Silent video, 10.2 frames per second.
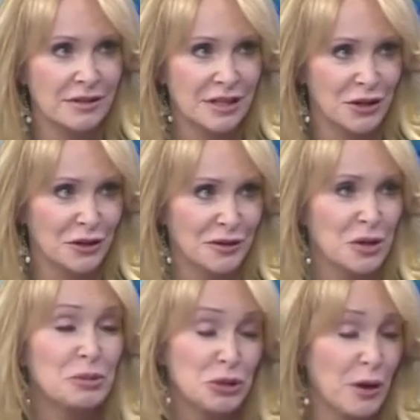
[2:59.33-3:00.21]
here and
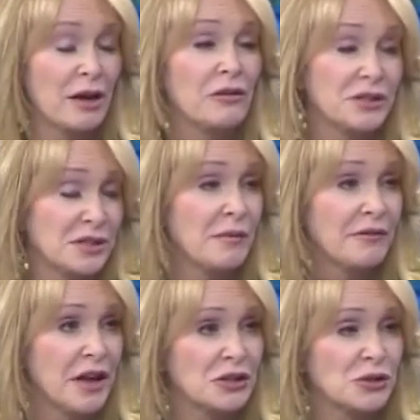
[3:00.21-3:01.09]
the betrayal that some
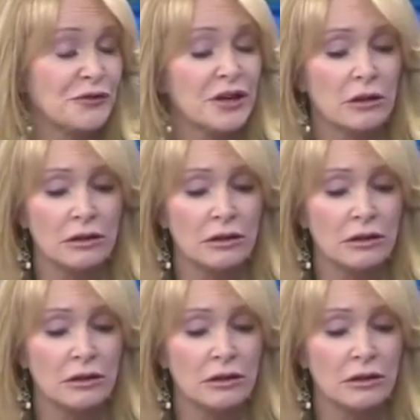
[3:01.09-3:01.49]
fans feel